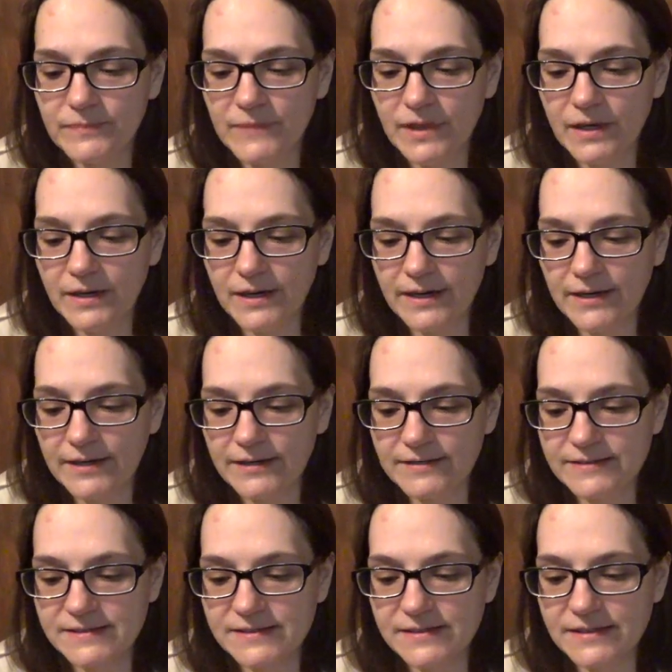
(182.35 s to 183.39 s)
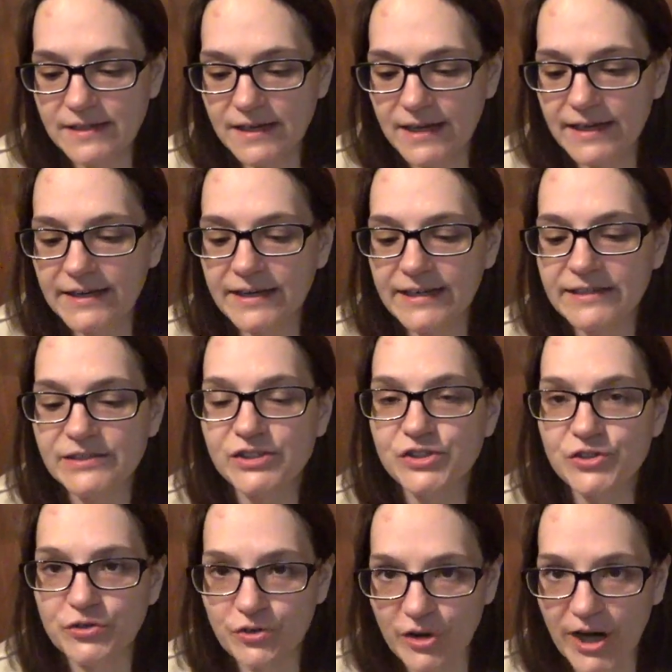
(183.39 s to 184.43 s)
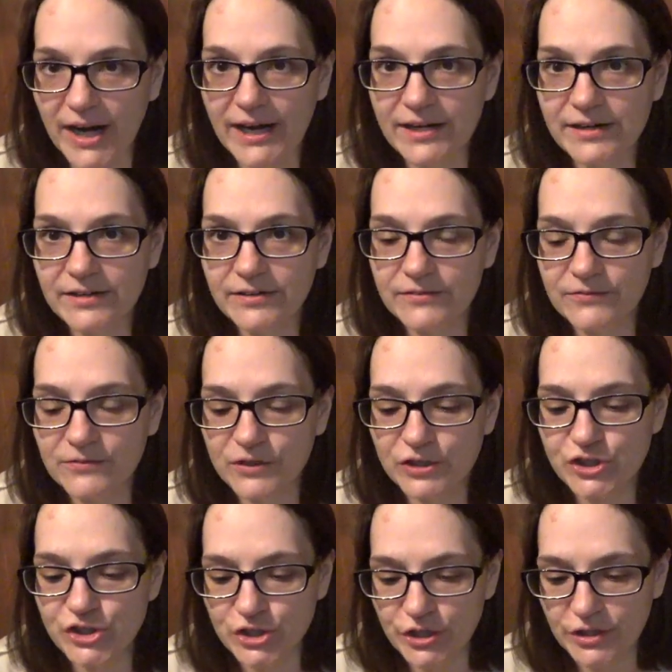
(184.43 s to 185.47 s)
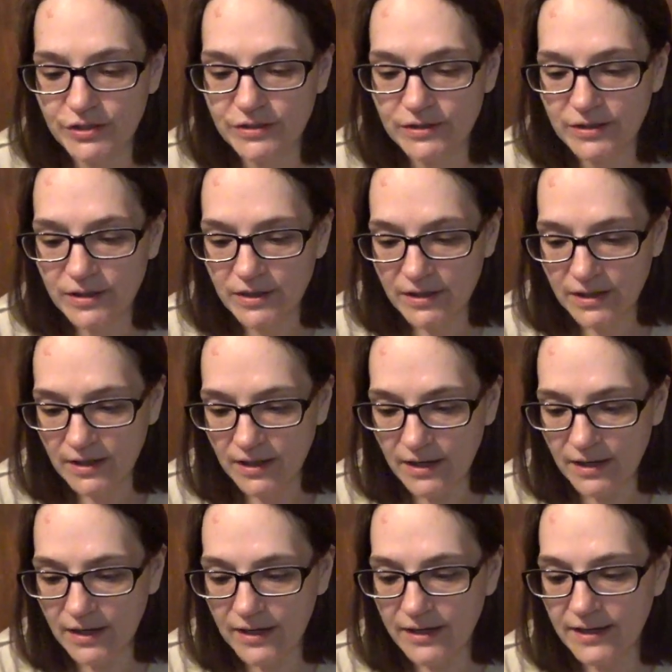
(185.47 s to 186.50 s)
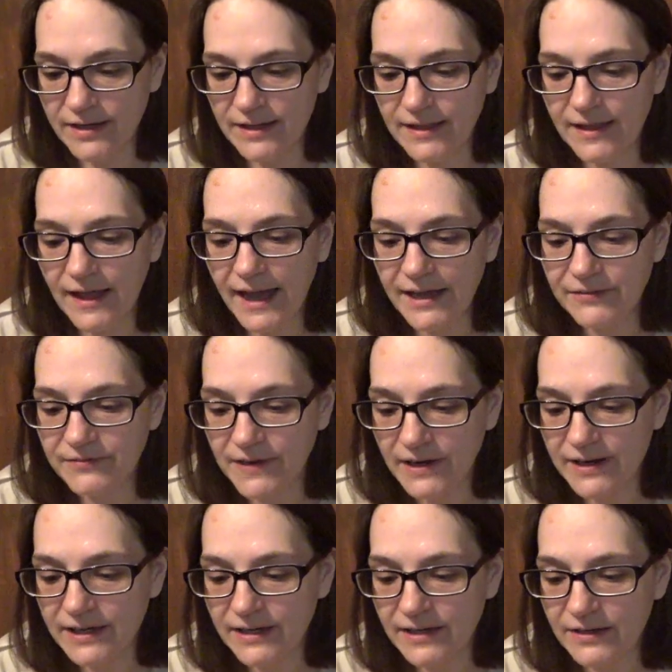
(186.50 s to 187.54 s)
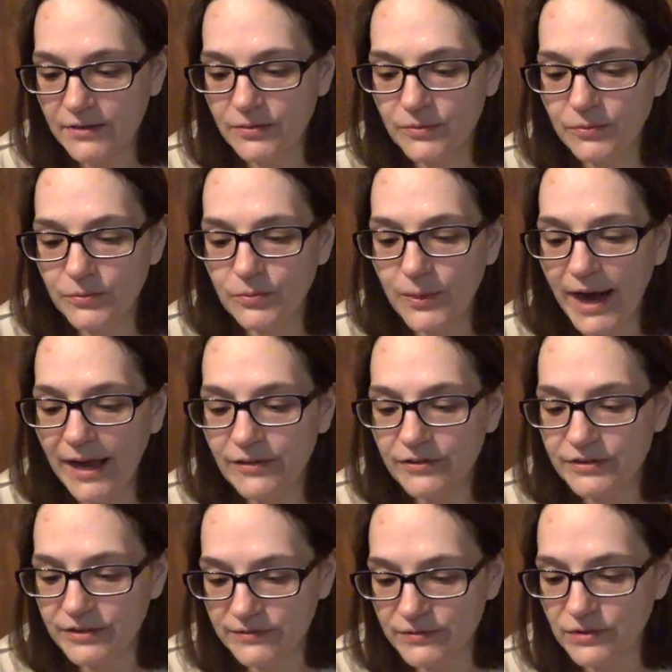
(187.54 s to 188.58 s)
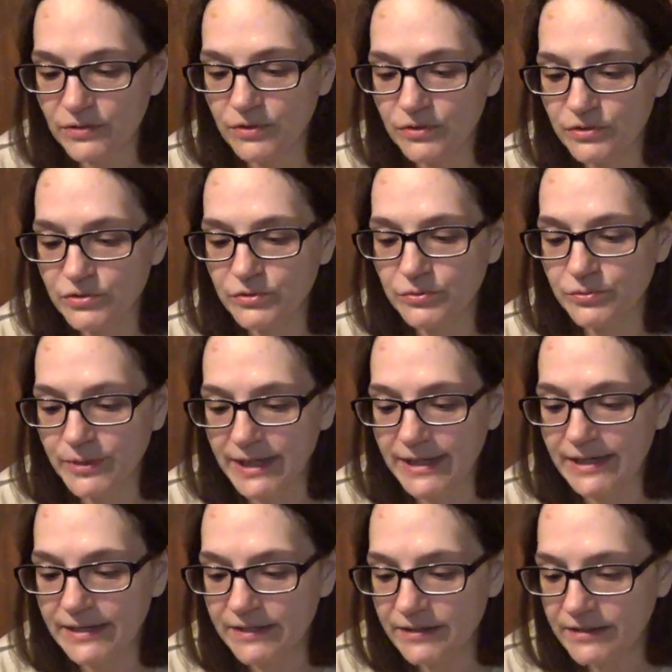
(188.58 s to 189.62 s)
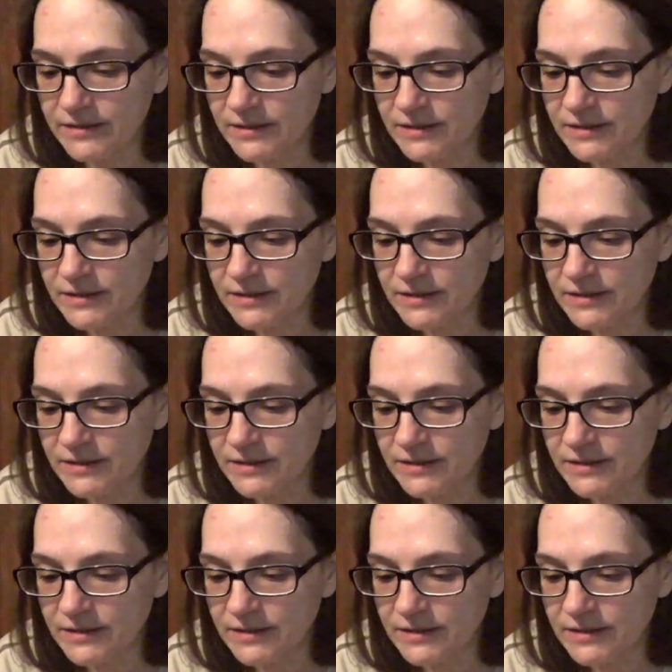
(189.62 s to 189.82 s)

Okay, it's not his trade for sure. I find it rather difficult to read,